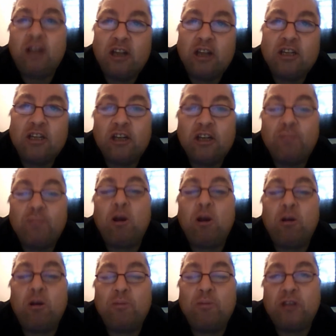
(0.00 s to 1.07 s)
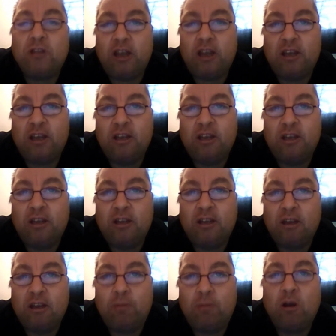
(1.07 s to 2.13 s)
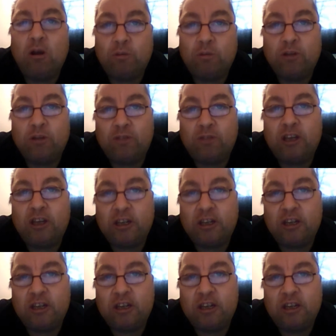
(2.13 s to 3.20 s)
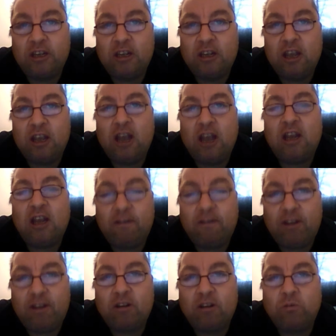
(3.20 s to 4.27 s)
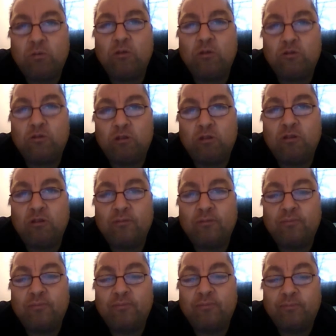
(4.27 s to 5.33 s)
Then they did a biopsy of the kidney, and that found what was wrong.